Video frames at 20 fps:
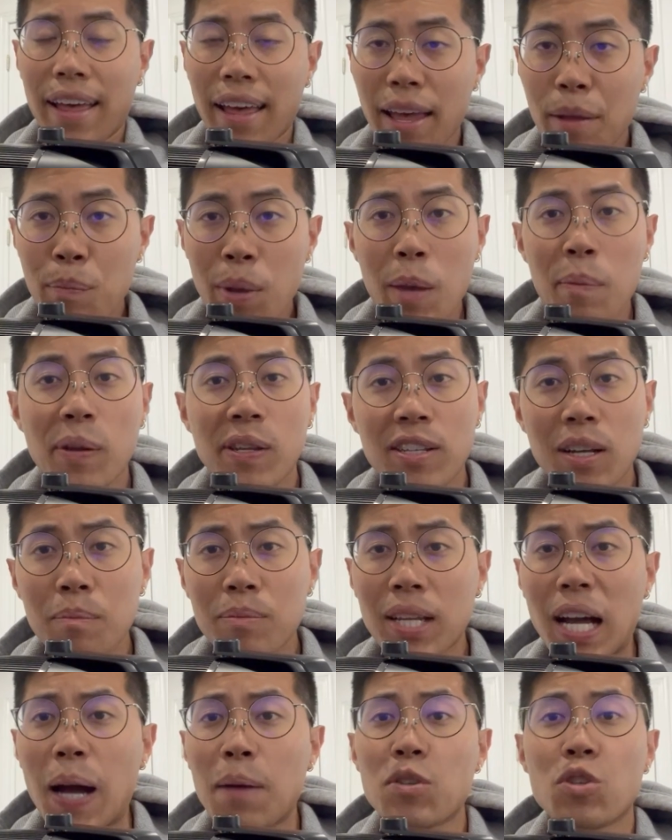And maybe
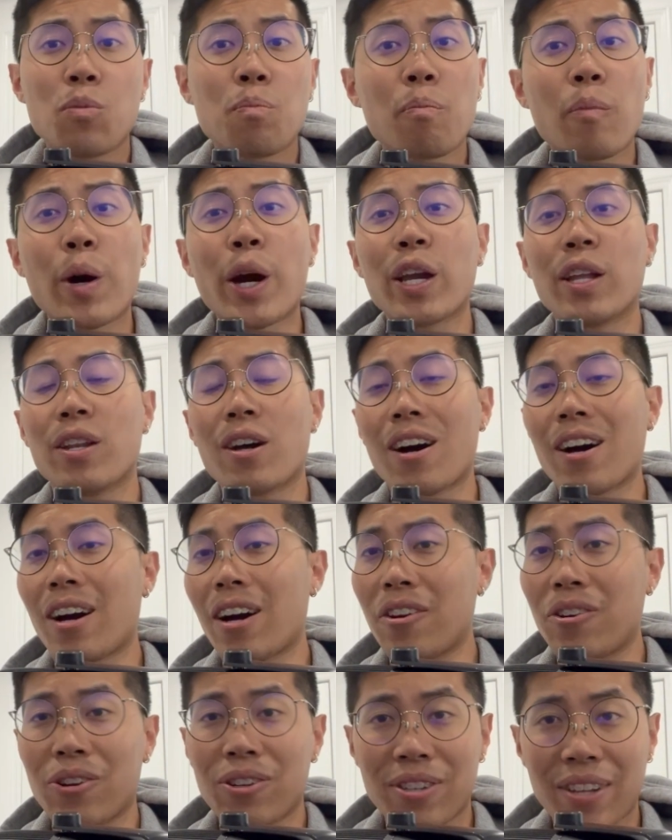sometimes you might not
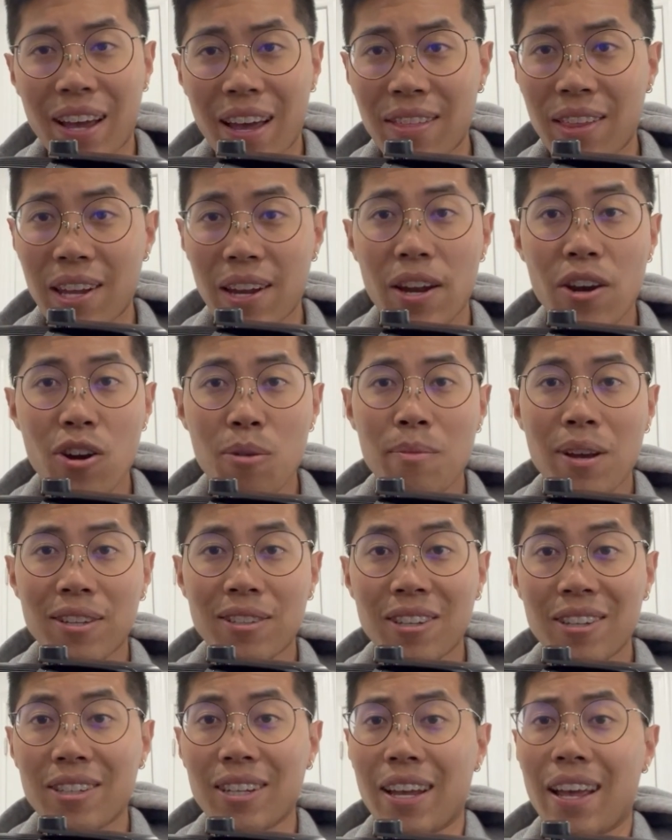understand the error
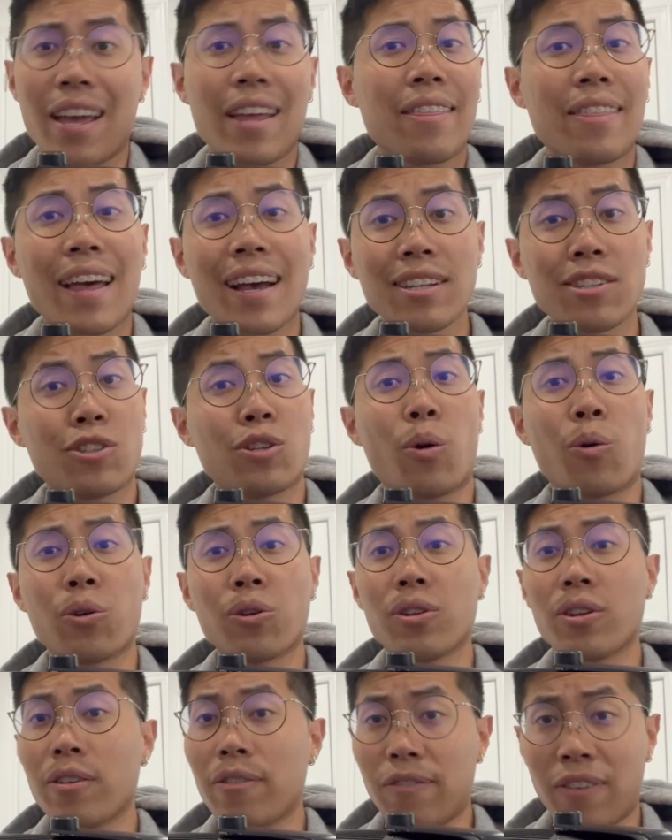message and that's
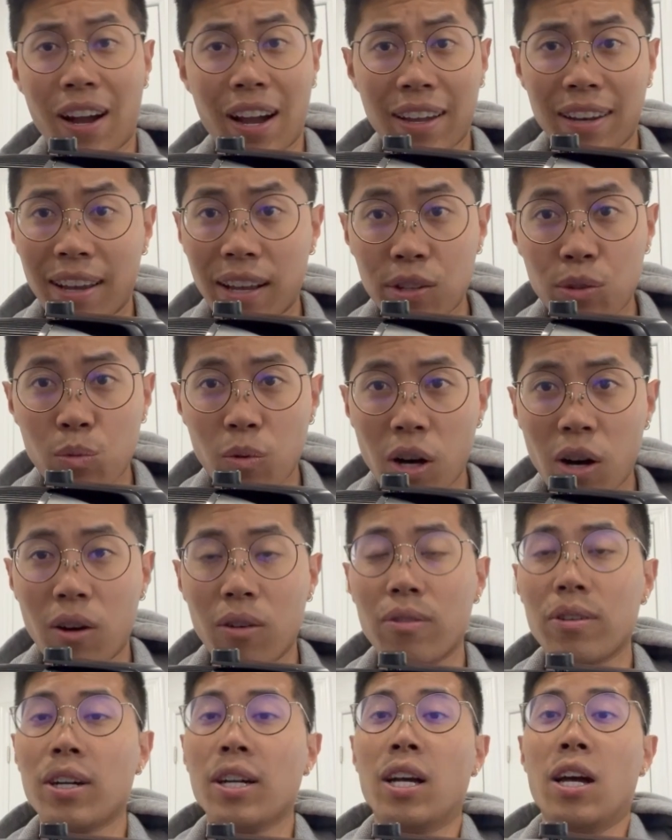totally fine as
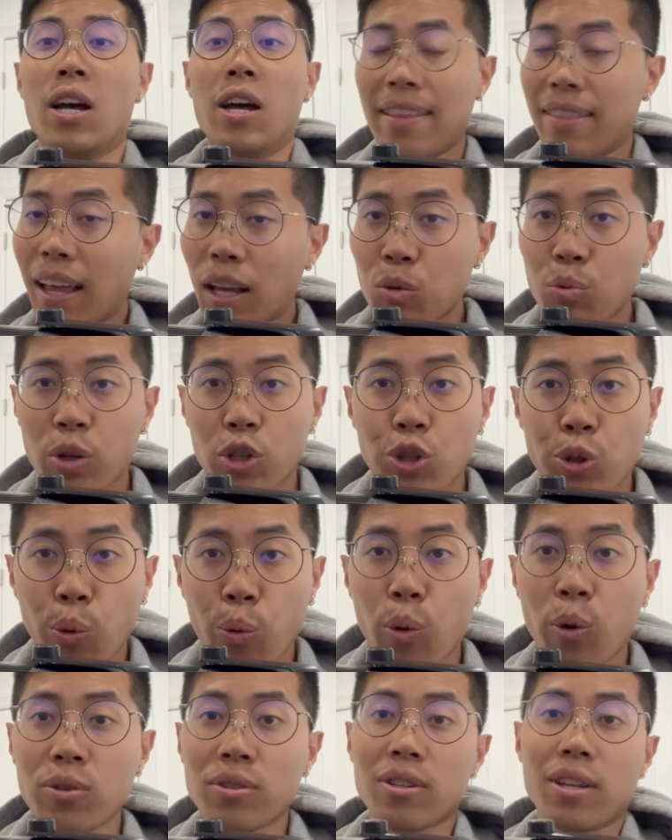well. And that's where
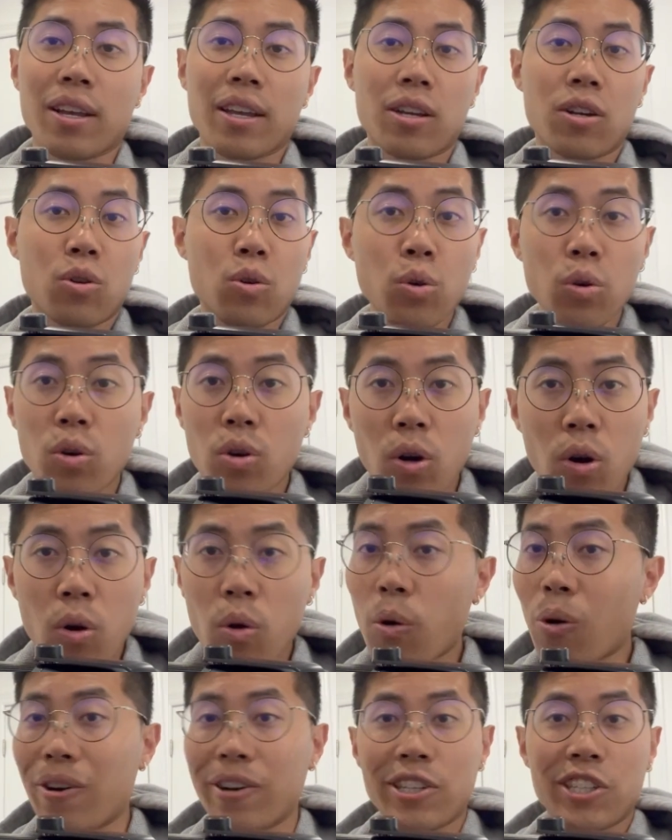tools like
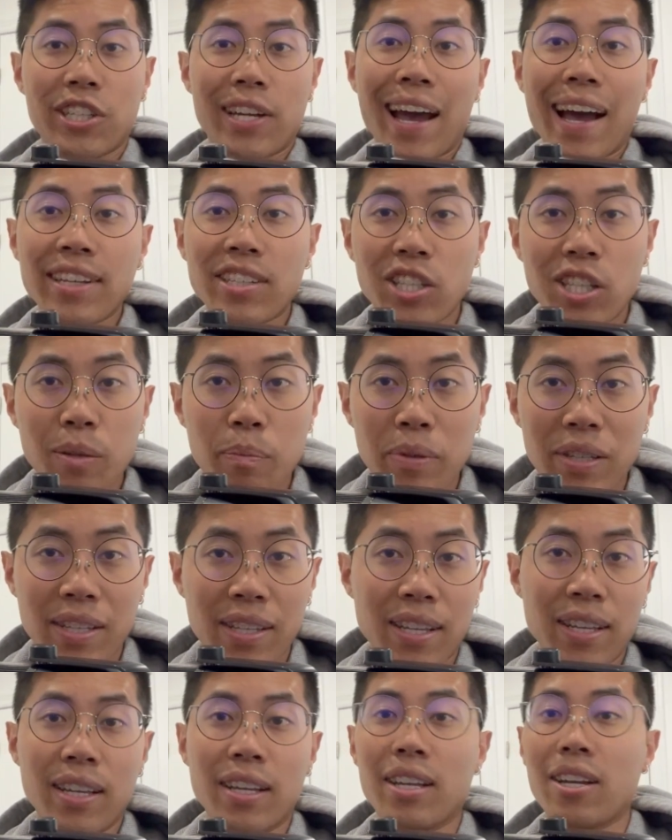Google or
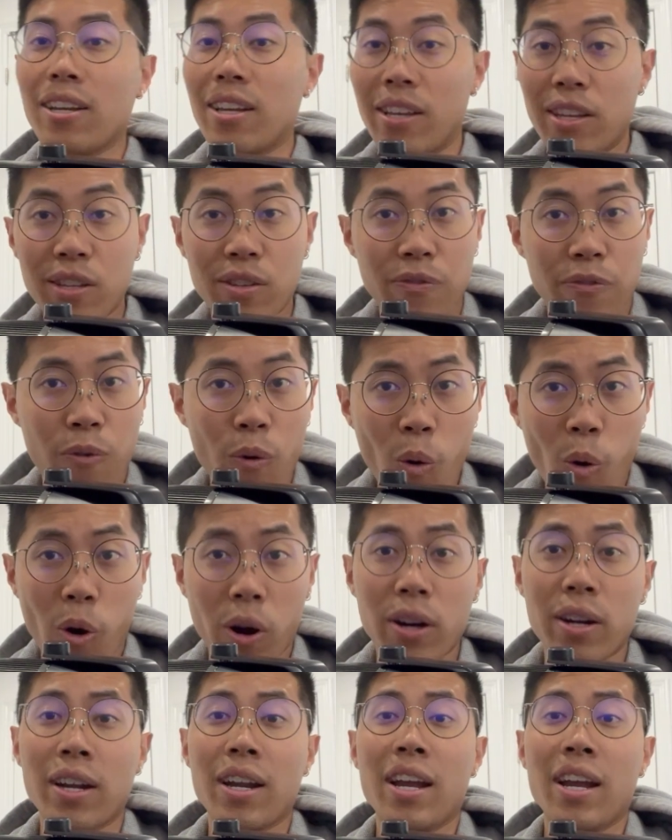ChatGPT is for.